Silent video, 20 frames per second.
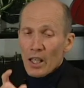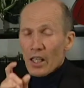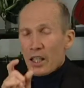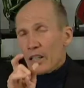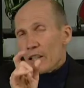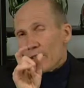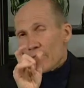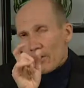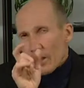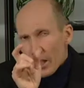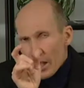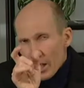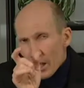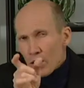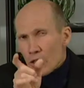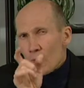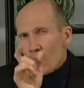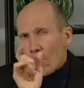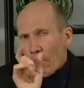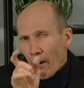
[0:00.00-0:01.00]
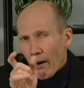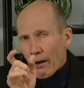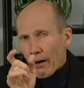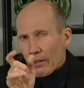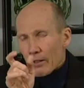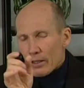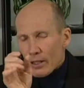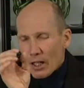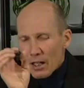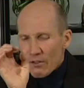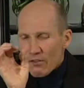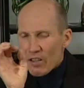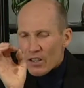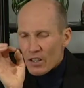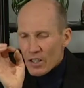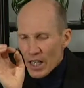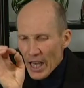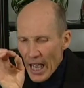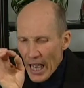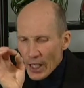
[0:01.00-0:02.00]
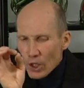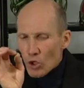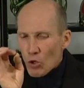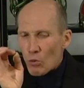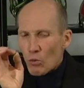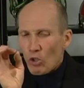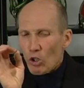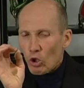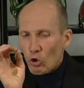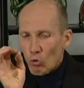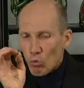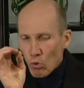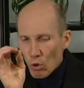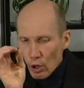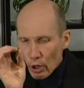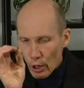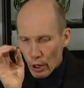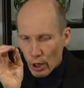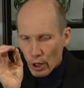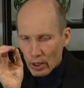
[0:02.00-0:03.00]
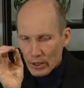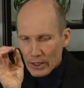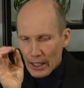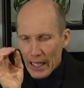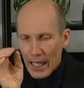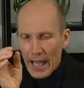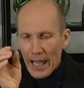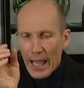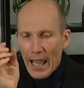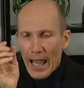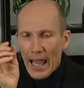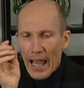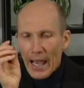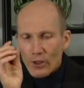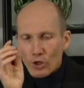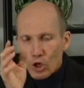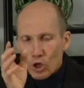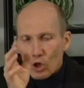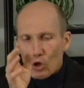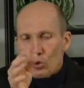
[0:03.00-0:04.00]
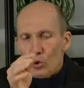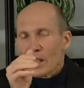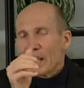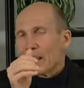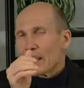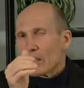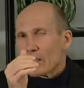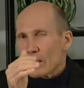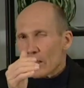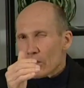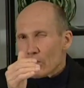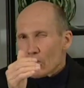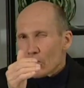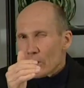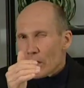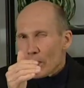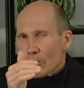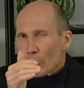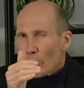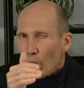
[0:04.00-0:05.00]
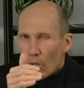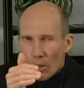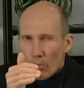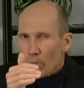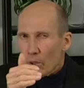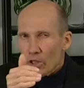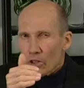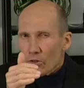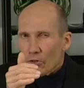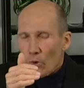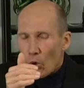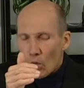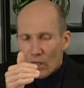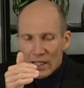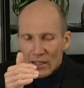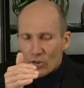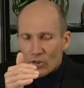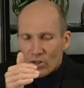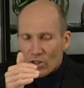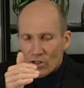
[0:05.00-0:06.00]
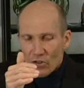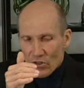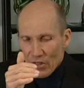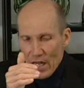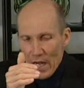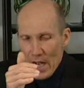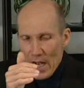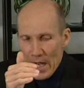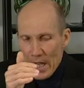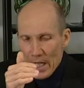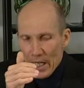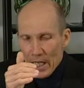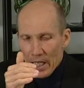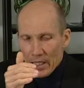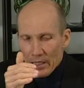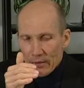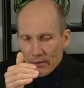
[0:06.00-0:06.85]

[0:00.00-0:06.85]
If each part of the natural world has a unique and distinct purpose for its design,